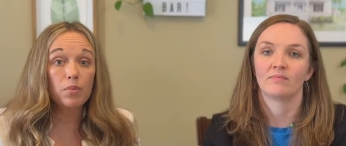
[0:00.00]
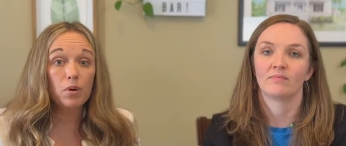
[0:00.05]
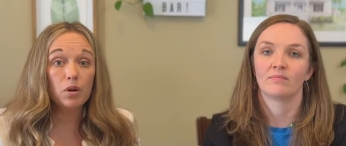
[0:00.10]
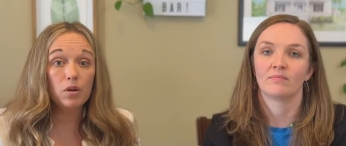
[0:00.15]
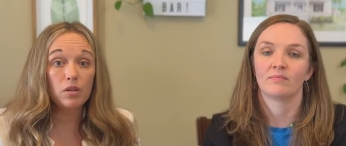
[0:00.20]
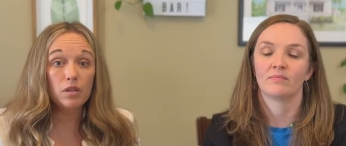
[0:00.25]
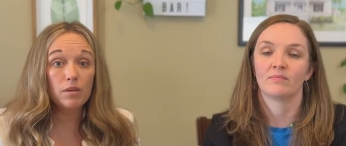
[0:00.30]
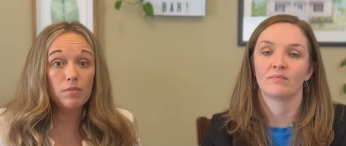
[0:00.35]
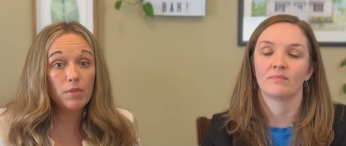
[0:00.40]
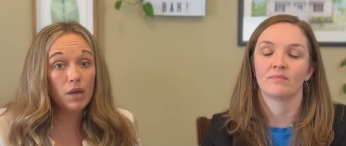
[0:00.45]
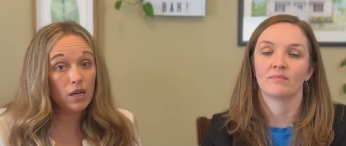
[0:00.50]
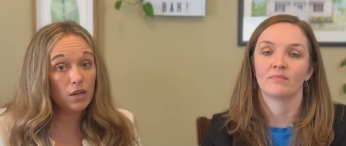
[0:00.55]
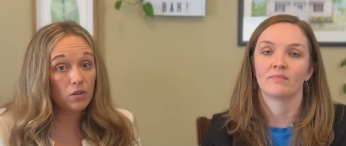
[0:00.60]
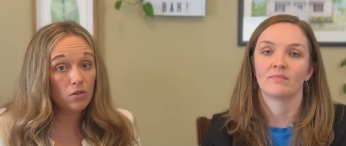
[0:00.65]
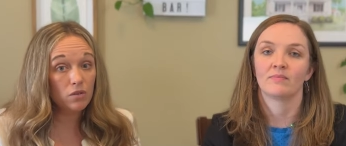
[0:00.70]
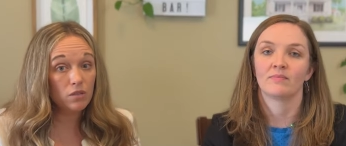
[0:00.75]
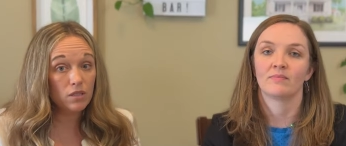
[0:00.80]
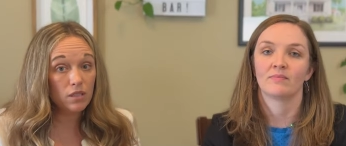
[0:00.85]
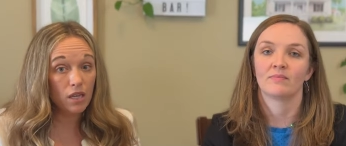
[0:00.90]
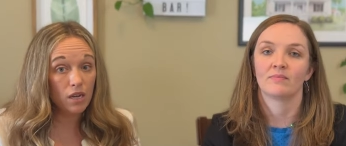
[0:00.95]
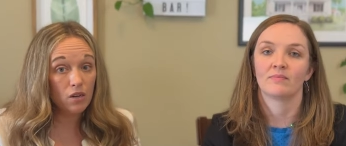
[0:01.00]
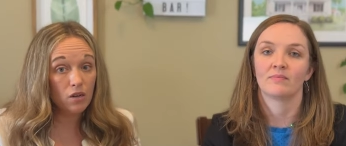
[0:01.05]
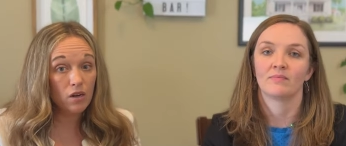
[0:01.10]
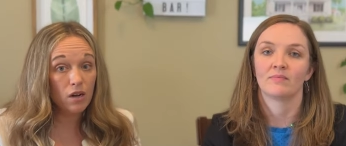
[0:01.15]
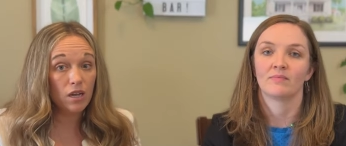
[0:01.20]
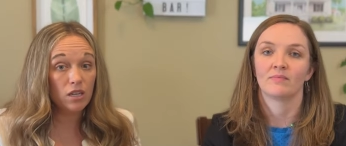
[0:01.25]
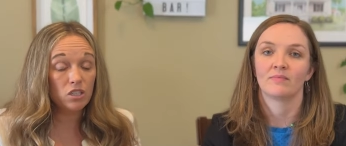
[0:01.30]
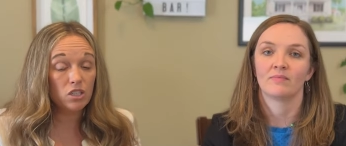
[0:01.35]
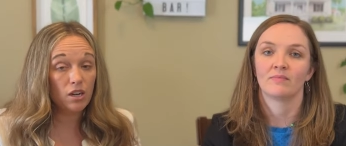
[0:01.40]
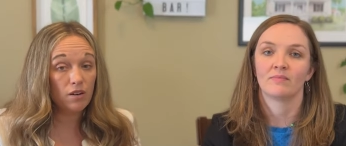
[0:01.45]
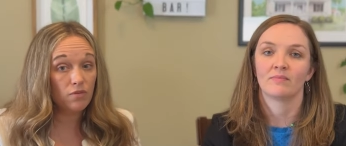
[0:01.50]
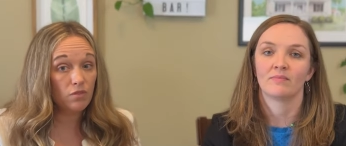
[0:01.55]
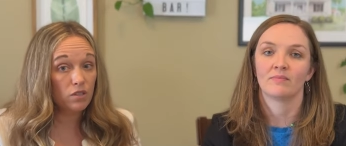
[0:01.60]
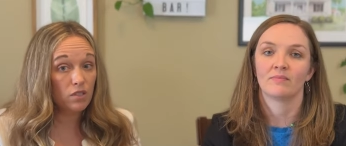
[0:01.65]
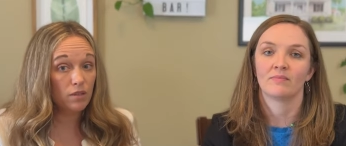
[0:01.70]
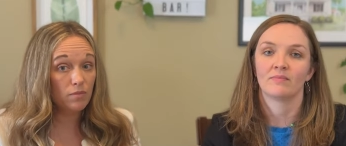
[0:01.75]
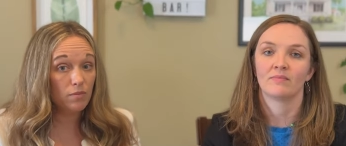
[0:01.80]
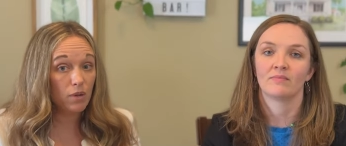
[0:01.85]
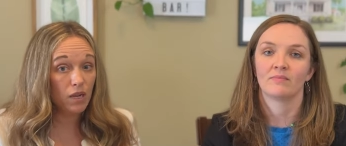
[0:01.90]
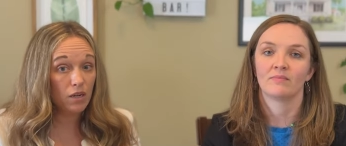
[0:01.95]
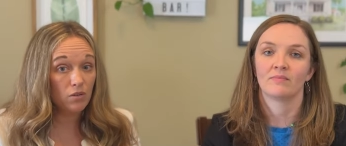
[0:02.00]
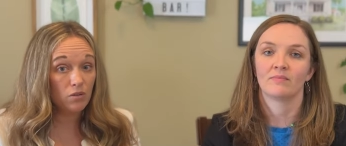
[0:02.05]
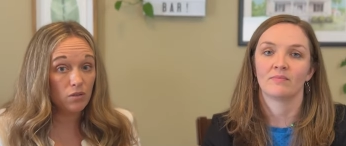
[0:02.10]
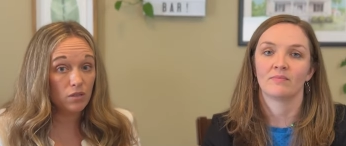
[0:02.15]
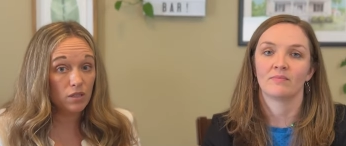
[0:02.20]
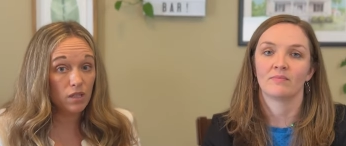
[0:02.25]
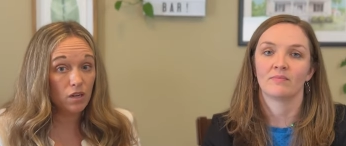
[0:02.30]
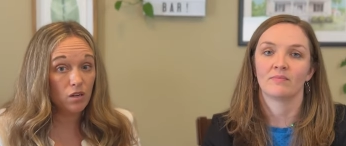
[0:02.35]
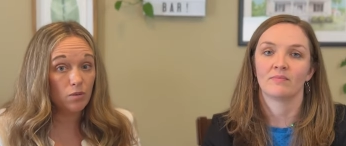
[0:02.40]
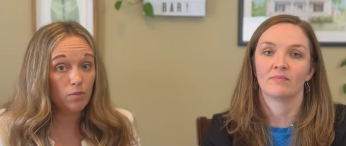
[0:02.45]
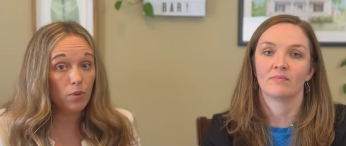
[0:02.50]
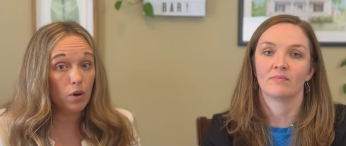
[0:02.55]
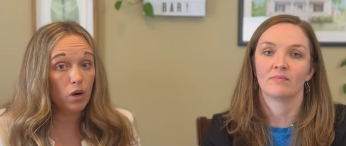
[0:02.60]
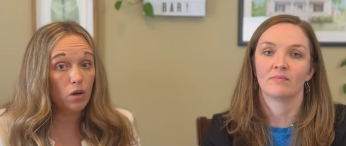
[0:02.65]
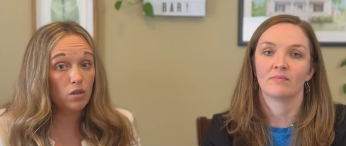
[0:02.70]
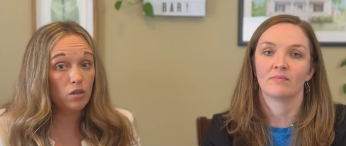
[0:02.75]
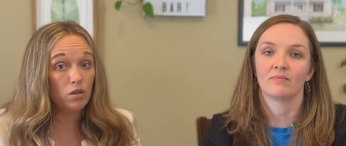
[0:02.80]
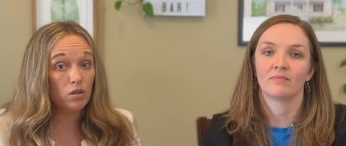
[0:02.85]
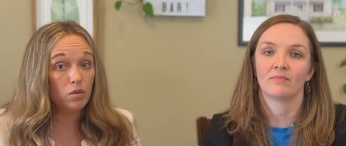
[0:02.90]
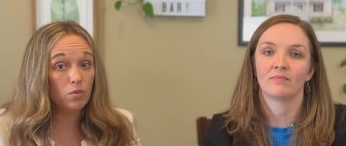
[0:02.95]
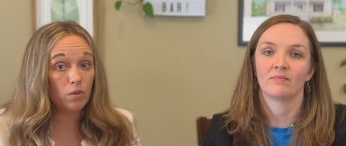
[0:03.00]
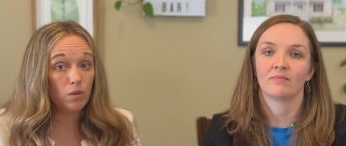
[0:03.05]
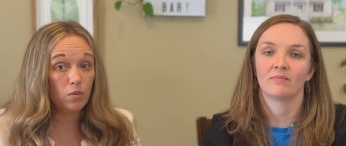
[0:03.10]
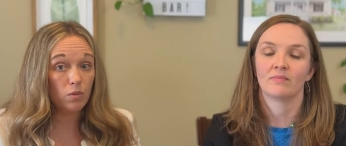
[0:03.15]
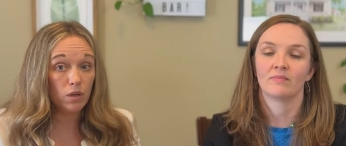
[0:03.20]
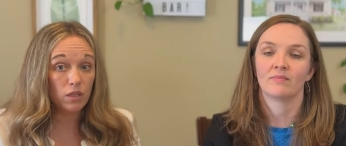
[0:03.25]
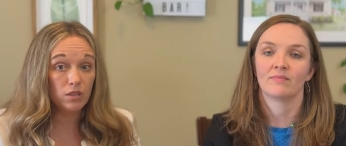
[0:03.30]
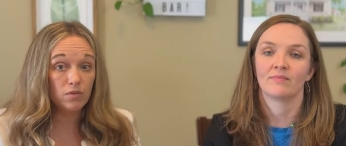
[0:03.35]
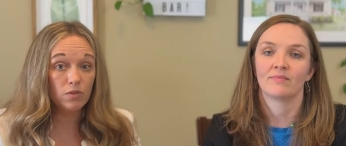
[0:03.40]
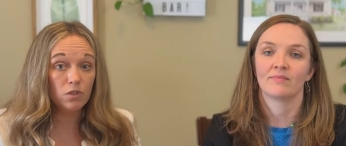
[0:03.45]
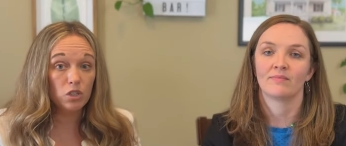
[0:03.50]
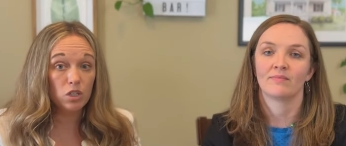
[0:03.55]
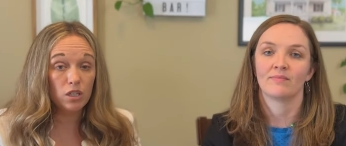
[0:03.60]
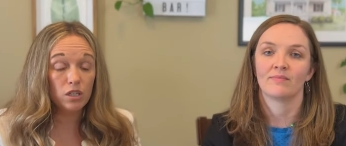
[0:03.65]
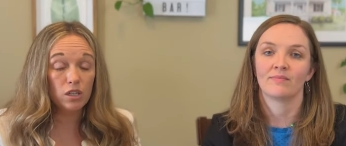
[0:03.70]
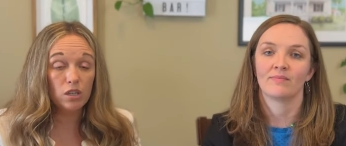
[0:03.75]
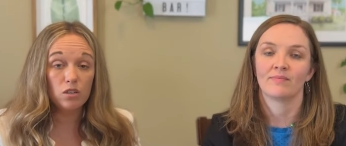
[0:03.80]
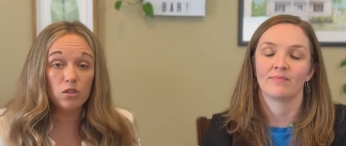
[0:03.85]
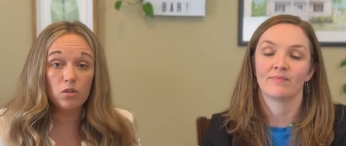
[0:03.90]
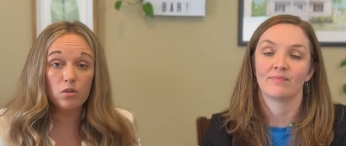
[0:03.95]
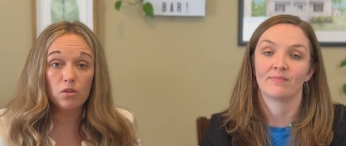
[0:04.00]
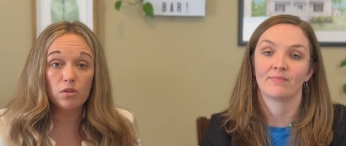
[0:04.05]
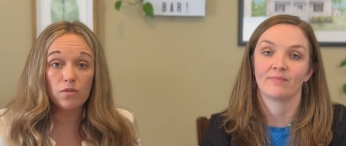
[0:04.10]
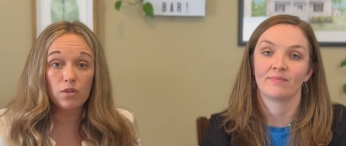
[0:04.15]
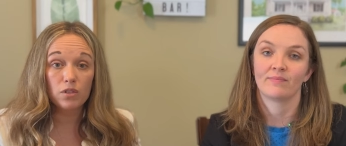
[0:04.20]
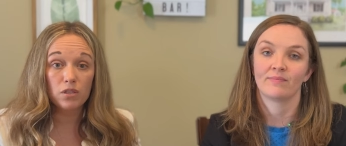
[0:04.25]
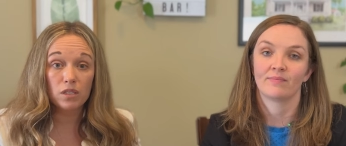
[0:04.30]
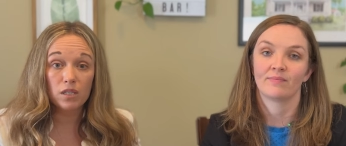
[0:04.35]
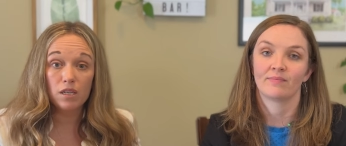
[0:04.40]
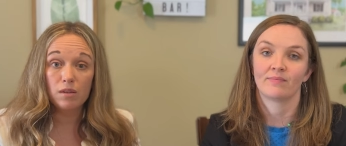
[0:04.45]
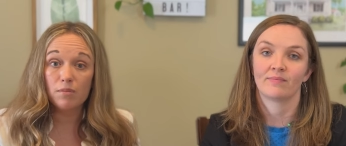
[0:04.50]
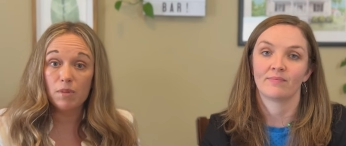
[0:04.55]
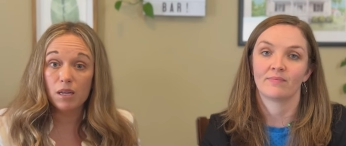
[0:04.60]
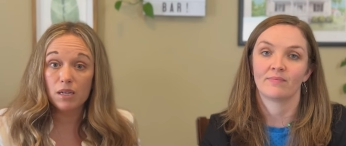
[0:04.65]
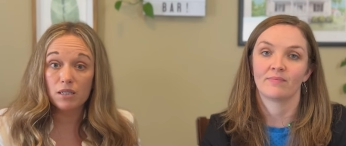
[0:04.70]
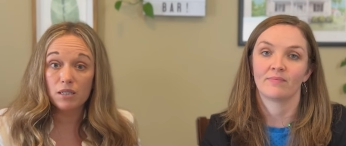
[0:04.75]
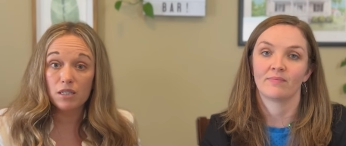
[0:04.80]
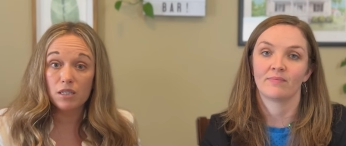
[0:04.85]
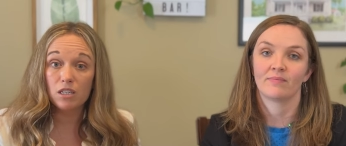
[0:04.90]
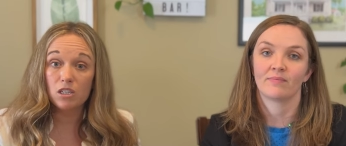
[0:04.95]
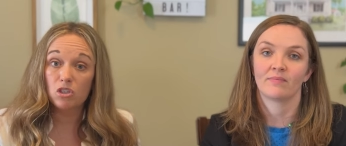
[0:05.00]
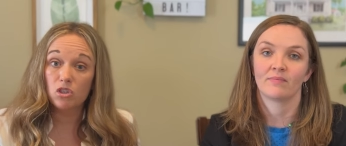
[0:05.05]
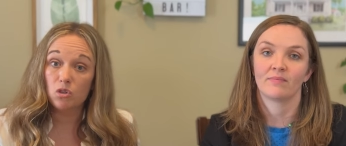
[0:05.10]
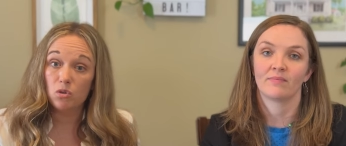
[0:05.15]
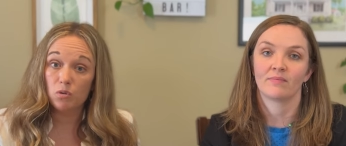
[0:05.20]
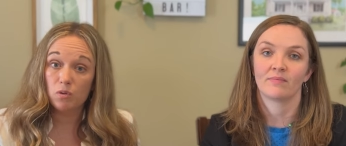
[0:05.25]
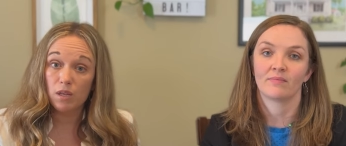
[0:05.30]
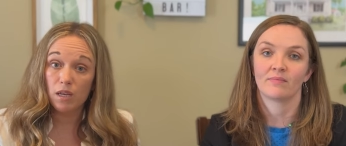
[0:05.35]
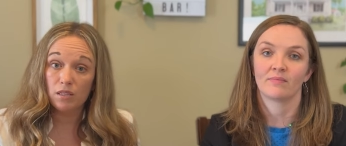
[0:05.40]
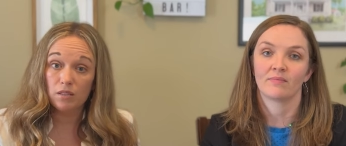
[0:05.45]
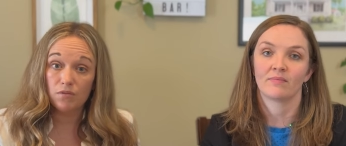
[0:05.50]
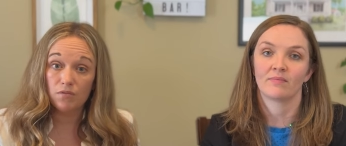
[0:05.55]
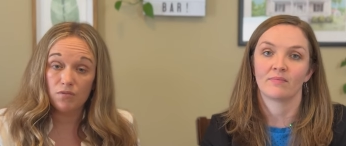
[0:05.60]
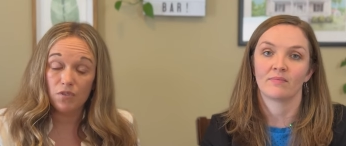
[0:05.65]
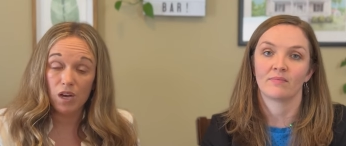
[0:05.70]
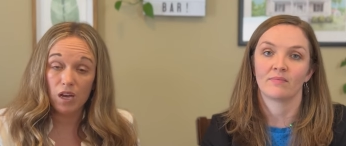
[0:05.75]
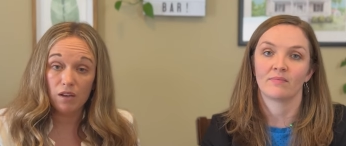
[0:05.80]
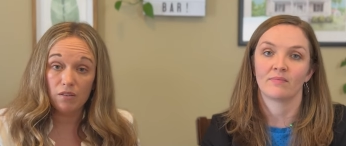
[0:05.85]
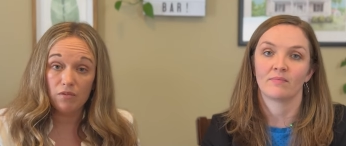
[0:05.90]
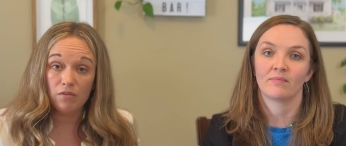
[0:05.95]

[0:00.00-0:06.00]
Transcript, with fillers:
Speaker 1: Berkeley Medical Center and Jefferson Medical Center partnered with West Virginia University Medicine in 2005.